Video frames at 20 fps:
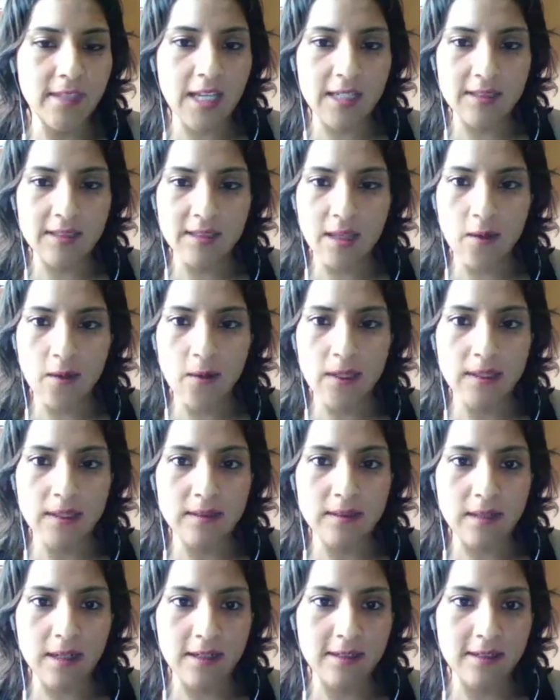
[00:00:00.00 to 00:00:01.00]
that's how
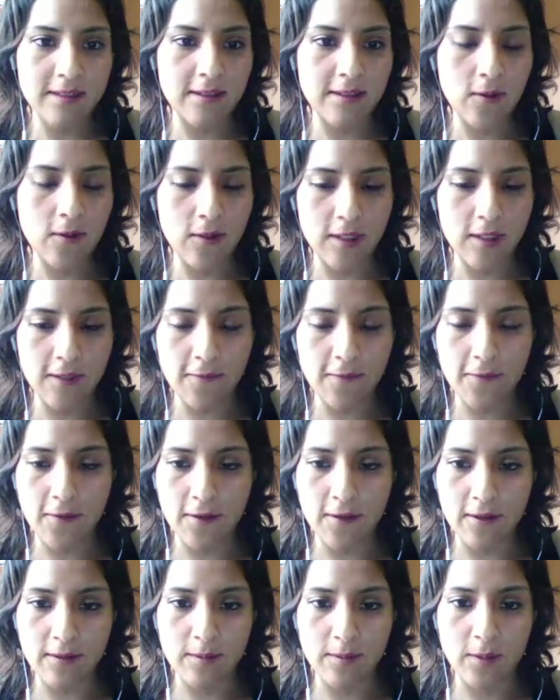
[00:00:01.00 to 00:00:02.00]
I started looking
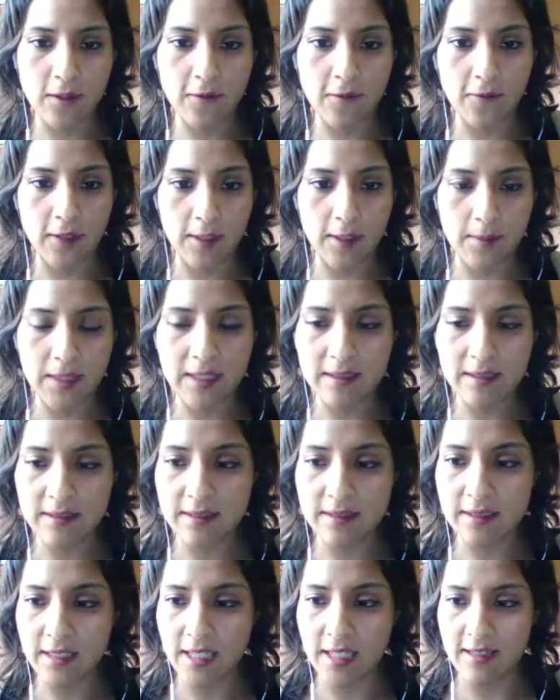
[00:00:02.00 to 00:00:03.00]
for more
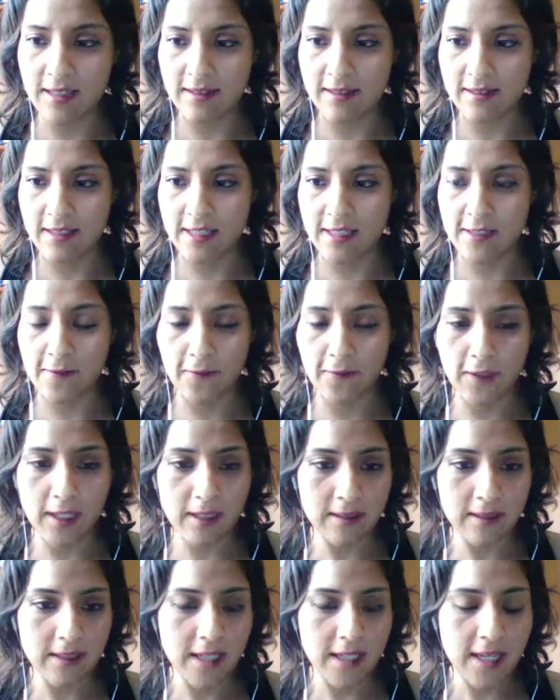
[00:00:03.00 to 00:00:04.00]
females in the
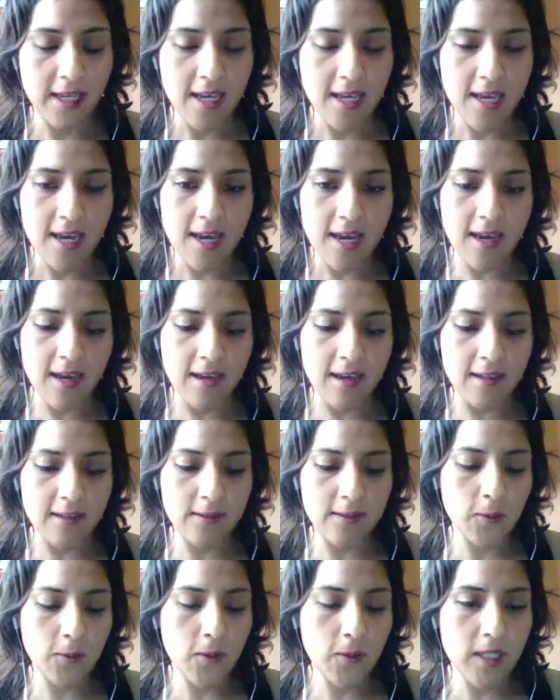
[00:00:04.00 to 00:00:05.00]
field.
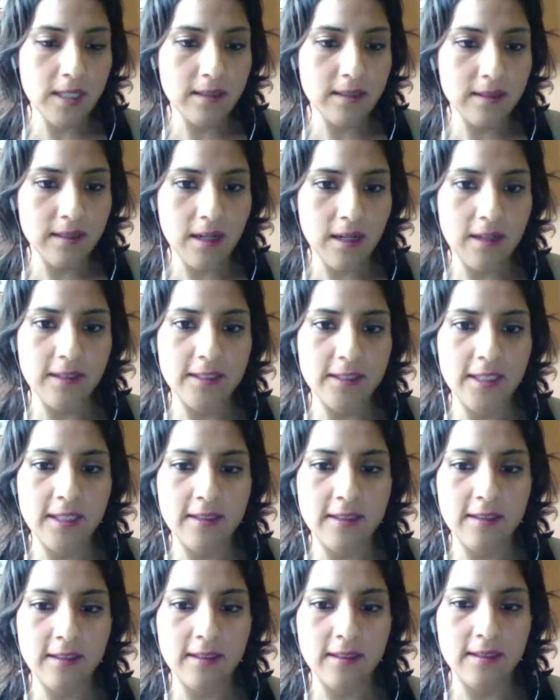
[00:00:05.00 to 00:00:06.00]
And we
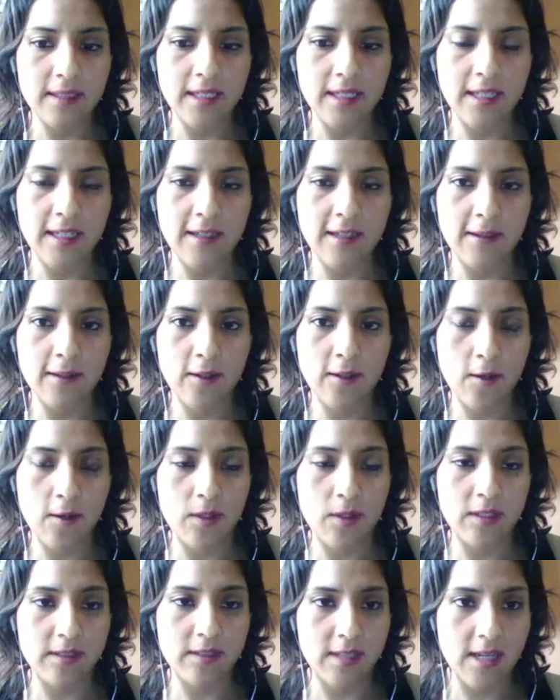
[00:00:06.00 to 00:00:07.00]
started
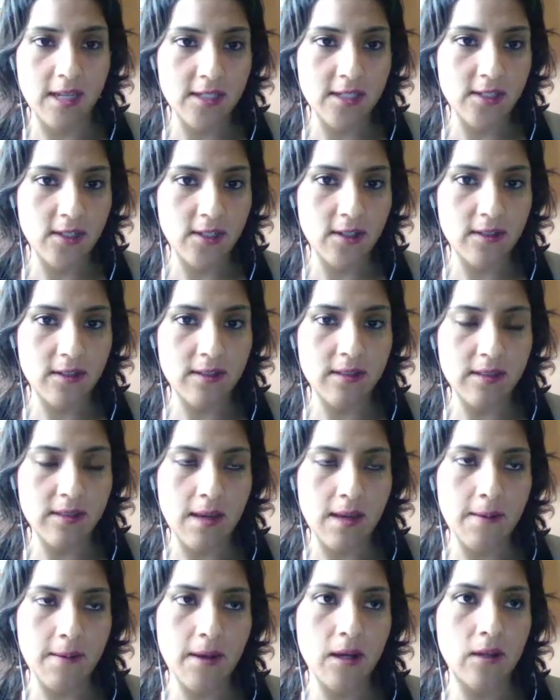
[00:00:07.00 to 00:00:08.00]

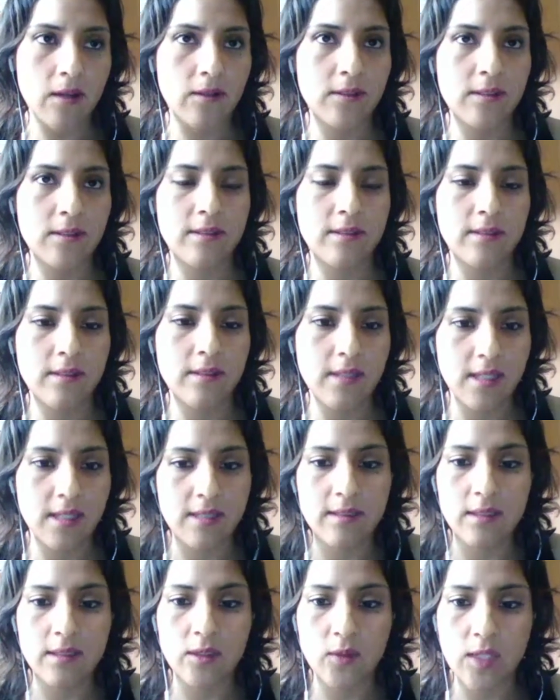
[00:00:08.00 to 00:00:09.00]
conversations about
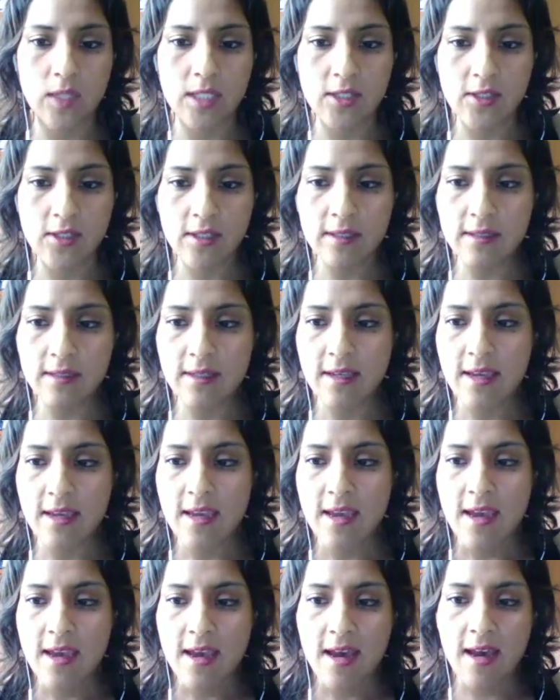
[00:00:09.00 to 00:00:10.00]
this situation.
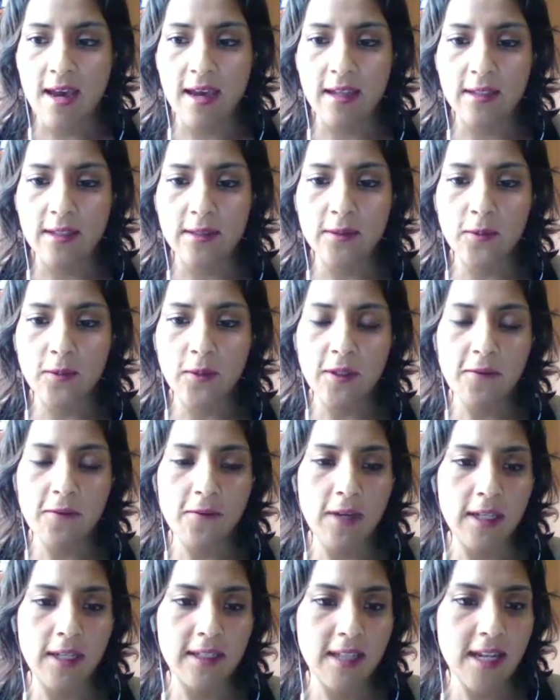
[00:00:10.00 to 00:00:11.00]
And
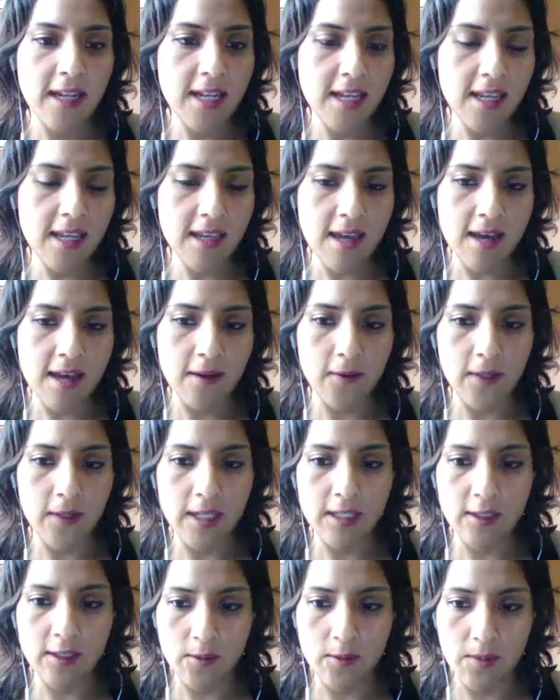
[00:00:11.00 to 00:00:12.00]
we finally
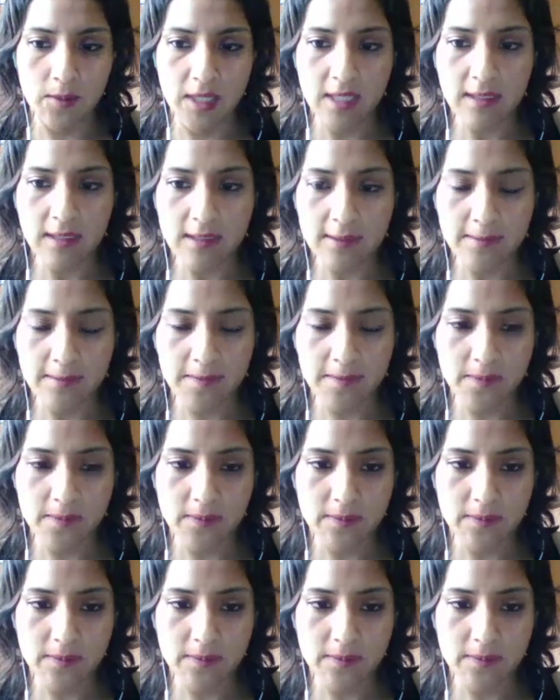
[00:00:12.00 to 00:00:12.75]
agreed to meet.